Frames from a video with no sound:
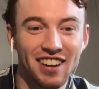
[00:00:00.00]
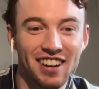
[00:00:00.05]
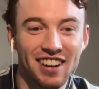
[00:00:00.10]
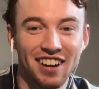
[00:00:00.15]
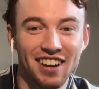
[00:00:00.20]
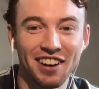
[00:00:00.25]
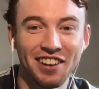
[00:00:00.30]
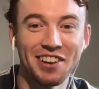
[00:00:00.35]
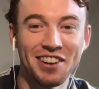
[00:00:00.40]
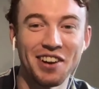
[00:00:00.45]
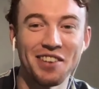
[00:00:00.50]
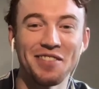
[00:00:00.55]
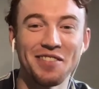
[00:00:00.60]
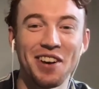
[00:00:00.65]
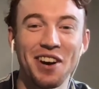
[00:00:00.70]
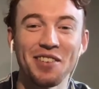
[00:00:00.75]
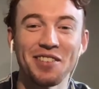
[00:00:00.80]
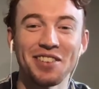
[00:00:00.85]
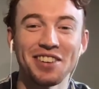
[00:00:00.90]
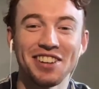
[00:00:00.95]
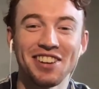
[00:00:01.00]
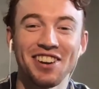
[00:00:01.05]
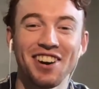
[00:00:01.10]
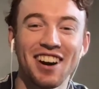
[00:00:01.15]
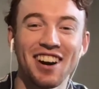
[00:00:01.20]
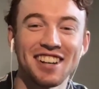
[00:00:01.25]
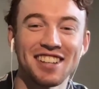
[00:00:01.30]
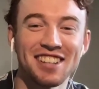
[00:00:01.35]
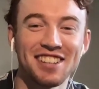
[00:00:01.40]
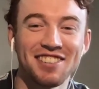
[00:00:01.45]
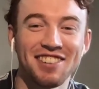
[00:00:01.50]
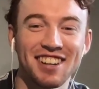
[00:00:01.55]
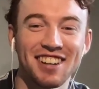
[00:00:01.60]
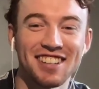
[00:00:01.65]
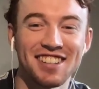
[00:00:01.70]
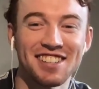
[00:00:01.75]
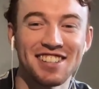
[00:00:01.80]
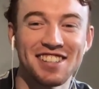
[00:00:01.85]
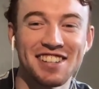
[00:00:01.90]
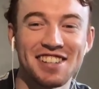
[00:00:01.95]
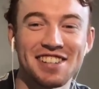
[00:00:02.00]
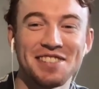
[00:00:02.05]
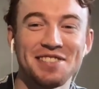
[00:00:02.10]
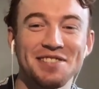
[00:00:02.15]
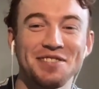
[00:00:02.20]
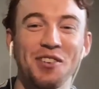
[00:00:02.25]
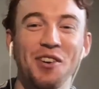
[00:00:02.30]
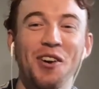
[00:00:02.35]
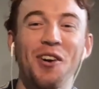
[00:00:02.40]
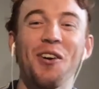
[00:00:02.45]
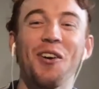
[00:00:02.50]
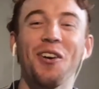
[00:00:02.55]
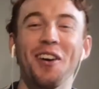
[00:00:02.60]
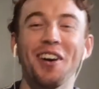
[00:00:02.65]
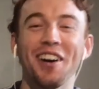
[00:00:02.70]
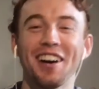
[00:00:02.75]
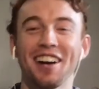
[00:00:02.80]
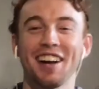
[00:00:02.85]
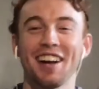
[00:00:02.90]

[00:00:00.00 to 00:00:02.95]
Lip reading: I've got Melbourne 91-64,